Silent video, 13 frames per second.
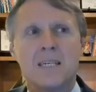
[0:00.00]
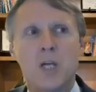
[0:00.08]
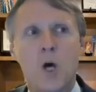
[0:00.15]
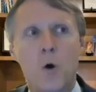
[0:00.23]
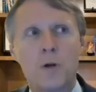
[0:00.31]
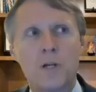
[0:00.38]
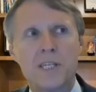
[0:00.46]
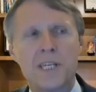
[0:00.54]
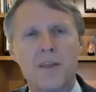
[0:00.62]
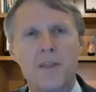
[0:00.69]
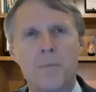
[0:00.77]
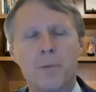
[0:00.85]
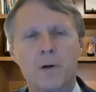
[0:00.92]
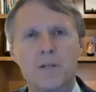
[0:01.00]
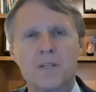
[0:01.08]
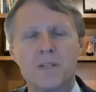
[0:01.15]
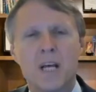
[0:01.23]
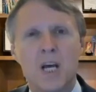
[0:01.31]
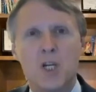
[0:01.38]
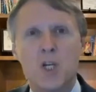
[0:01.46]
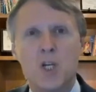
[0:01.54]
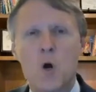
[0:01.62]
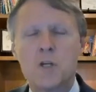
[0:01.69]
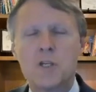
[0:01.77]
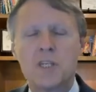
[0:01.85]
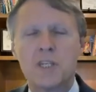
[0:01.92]
notice the other person,
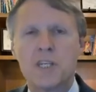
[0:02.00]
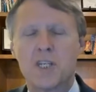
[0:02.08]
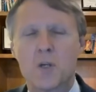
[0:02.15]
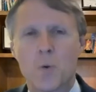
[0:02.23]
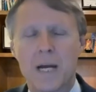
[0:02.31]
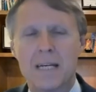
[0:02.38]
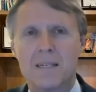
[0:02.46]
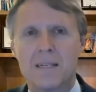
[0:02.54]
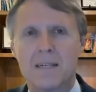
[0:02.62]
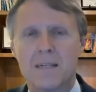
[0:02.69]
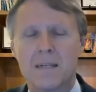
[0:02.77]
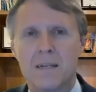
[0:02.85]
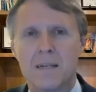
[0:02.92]
notice the situation,